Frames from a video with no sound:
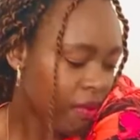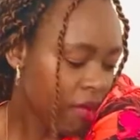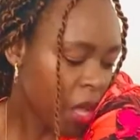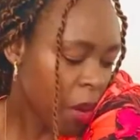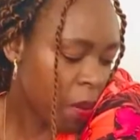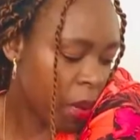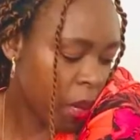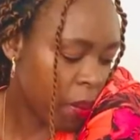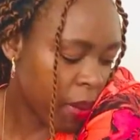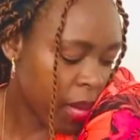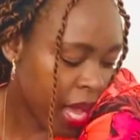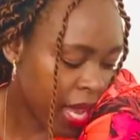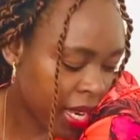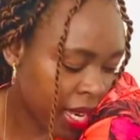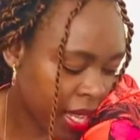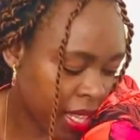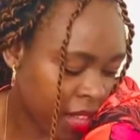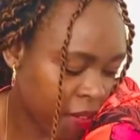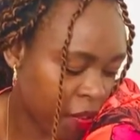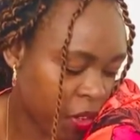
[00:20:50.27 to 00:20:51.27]
maybe
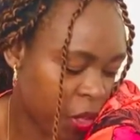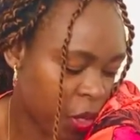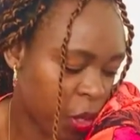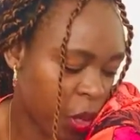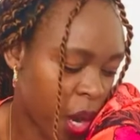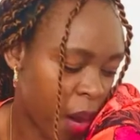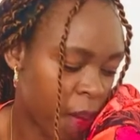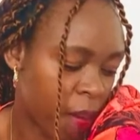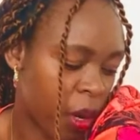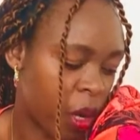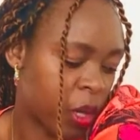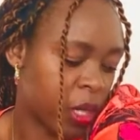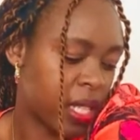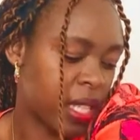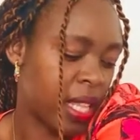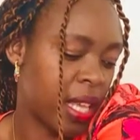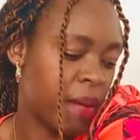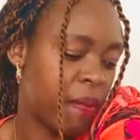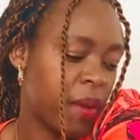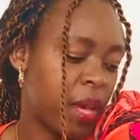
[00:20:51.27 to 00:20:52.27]
another video about
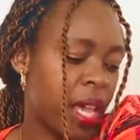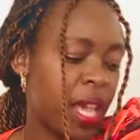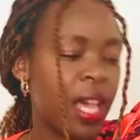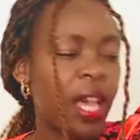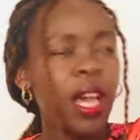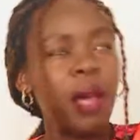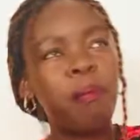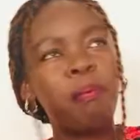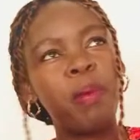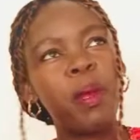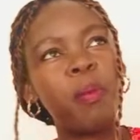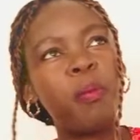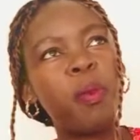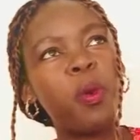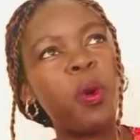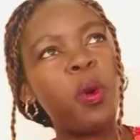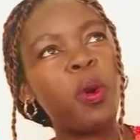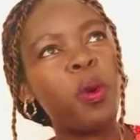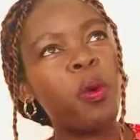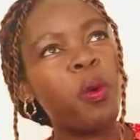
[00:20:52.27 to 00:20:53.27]
them.
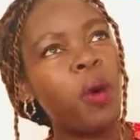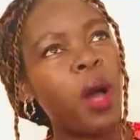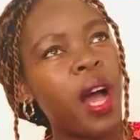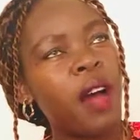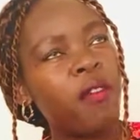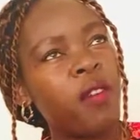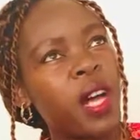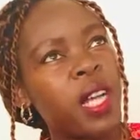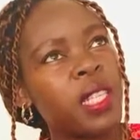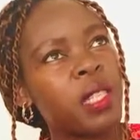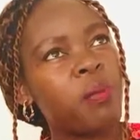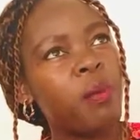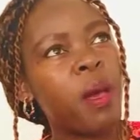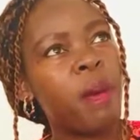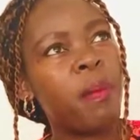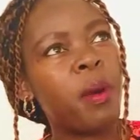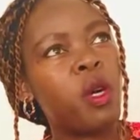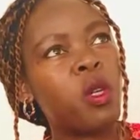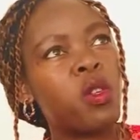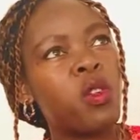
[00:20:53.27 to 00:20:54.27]
People have asked me
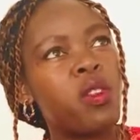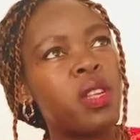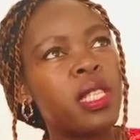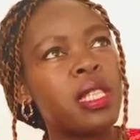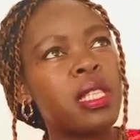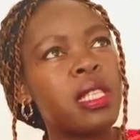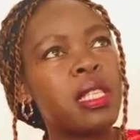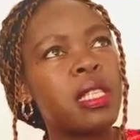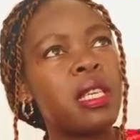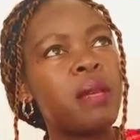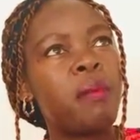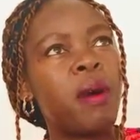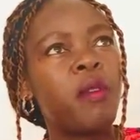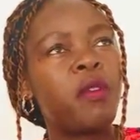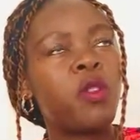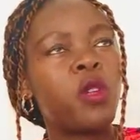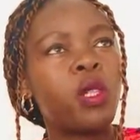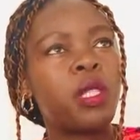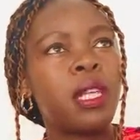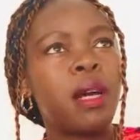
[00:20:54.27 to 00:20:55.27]
about racism. I've
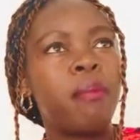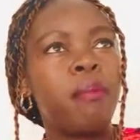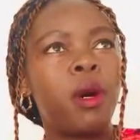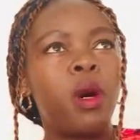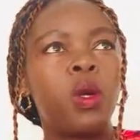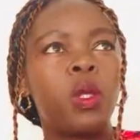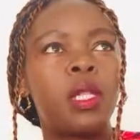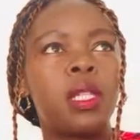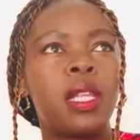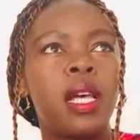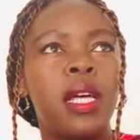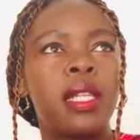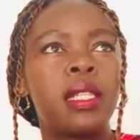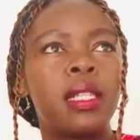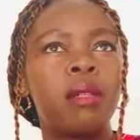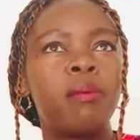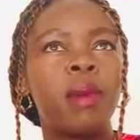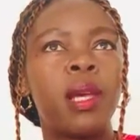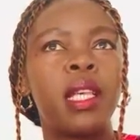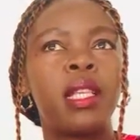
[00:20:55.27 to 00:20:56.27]
talked about that
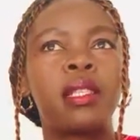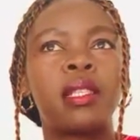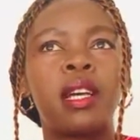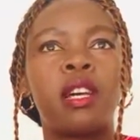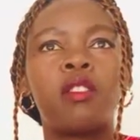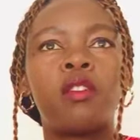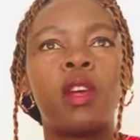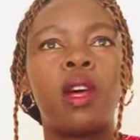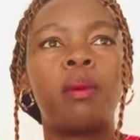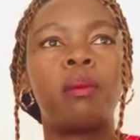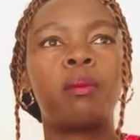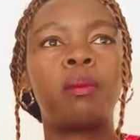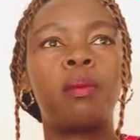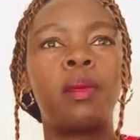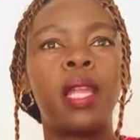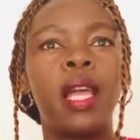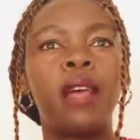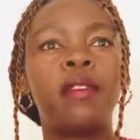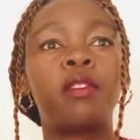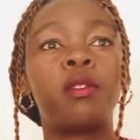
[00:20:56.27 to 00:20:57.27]
in my Instagram
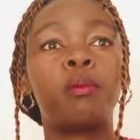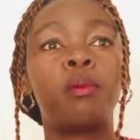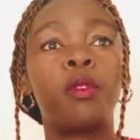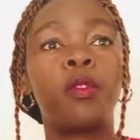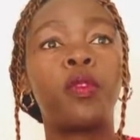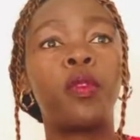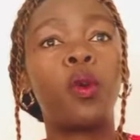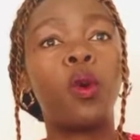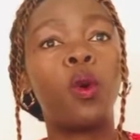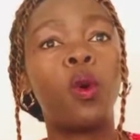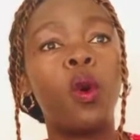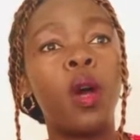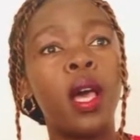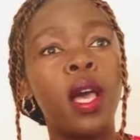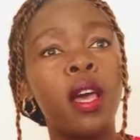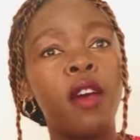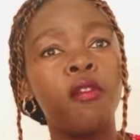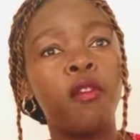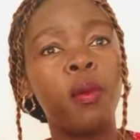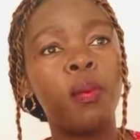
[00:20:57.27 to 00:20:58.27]
lives before.
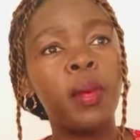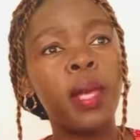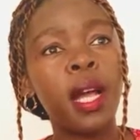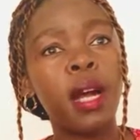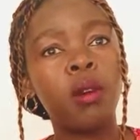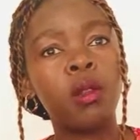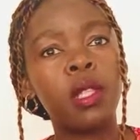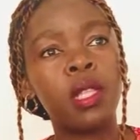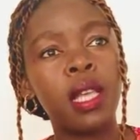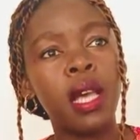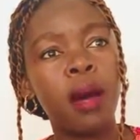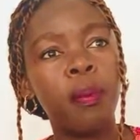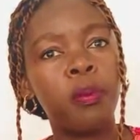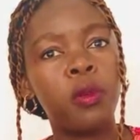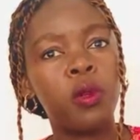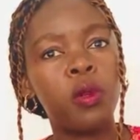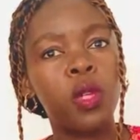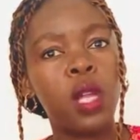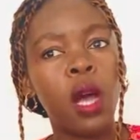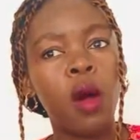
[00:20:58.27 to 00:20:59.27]
For me, I would say up
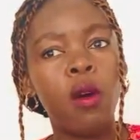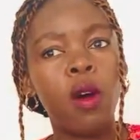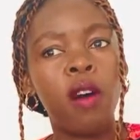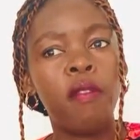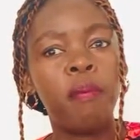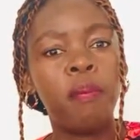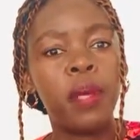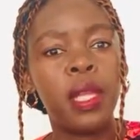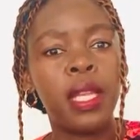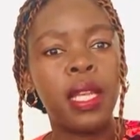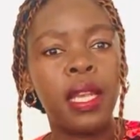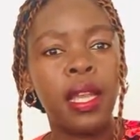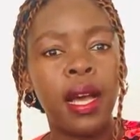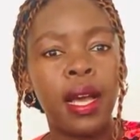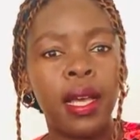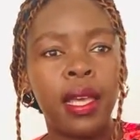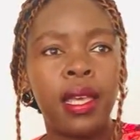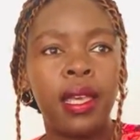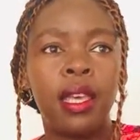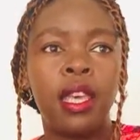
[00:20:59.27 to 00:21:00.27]
to now, I've been
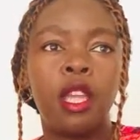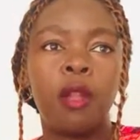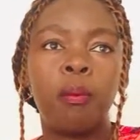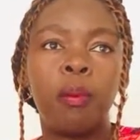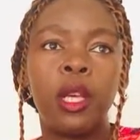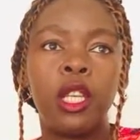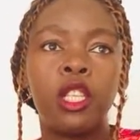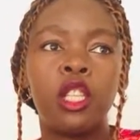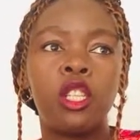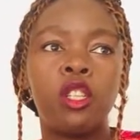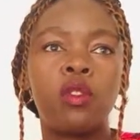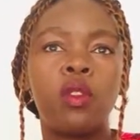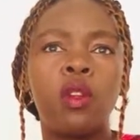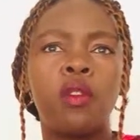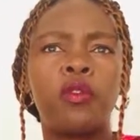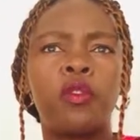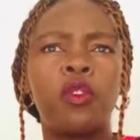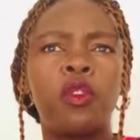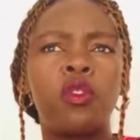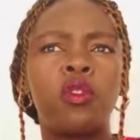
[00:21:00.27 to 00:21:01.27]
lucky and my children
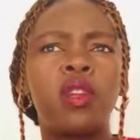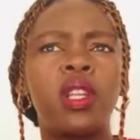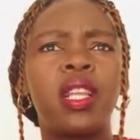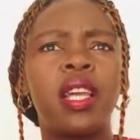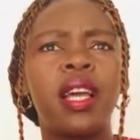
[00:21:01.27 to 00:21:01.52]
have not really